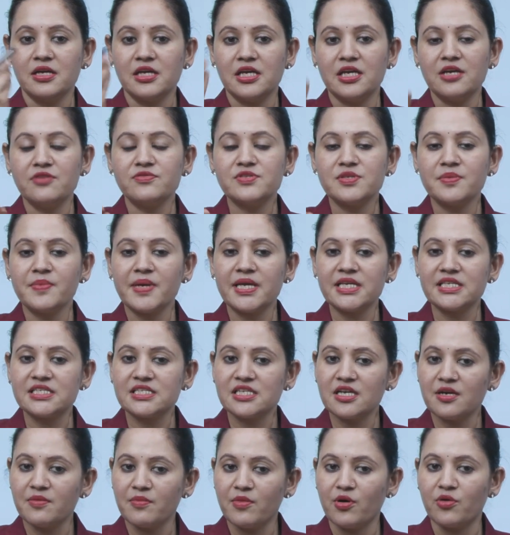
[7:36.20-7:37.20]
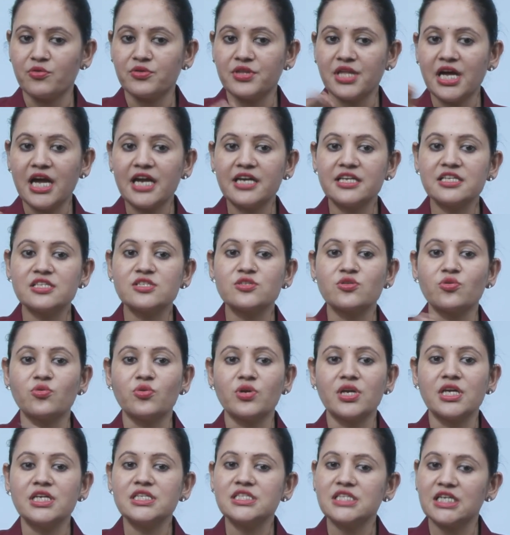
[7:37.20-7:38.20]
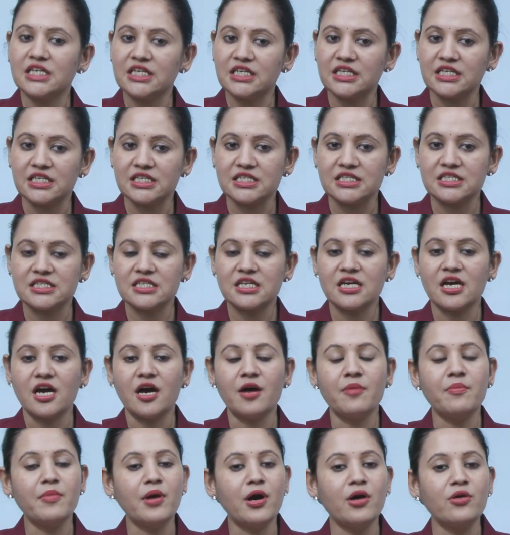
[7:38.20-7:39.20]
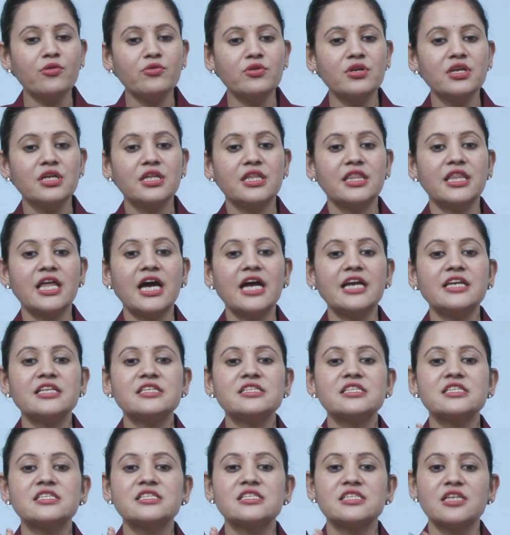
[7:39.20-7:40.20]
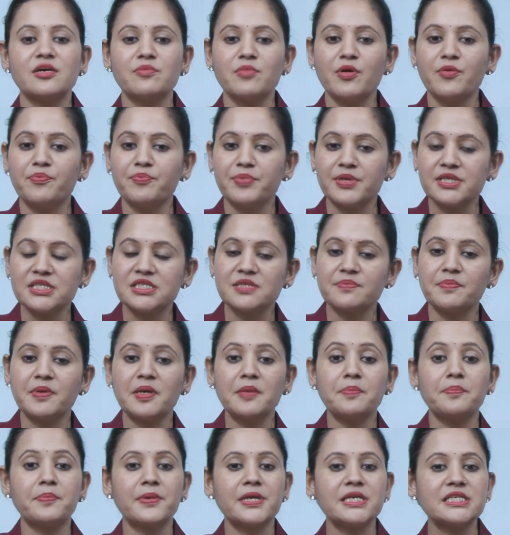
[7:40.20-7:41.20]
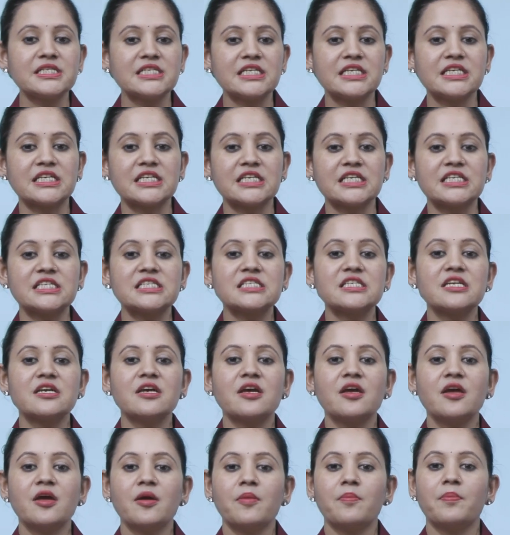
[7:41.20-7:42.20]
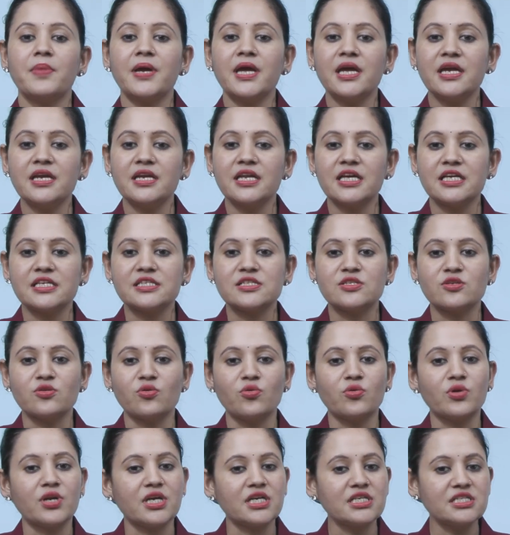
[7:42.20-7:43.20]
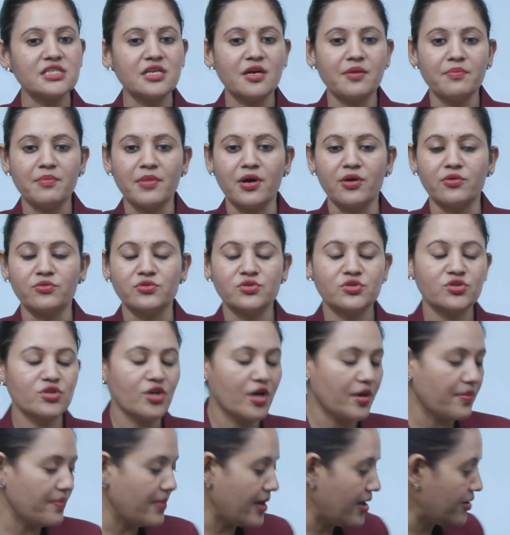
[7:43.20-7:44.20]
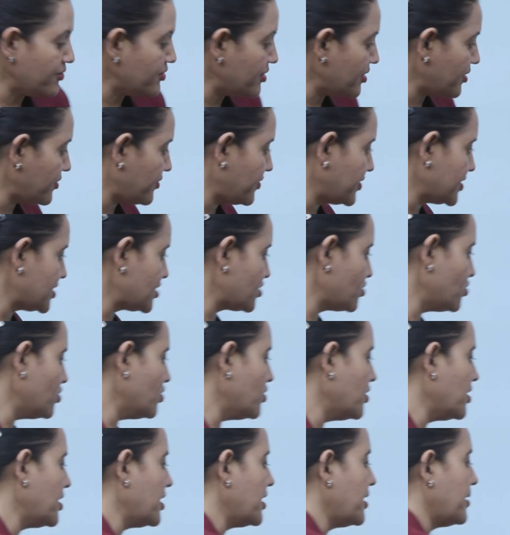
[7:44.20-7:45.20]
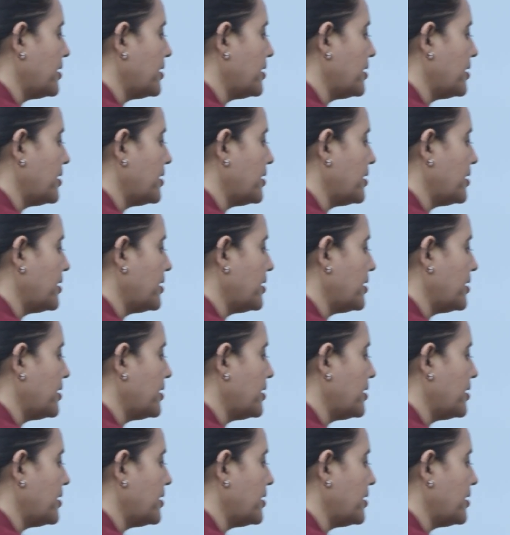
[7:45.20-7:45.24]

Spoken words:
give some extra amount, that is known as interest. Amount, that is the sum of principal plus interest paid, is known as amount. So amount equals to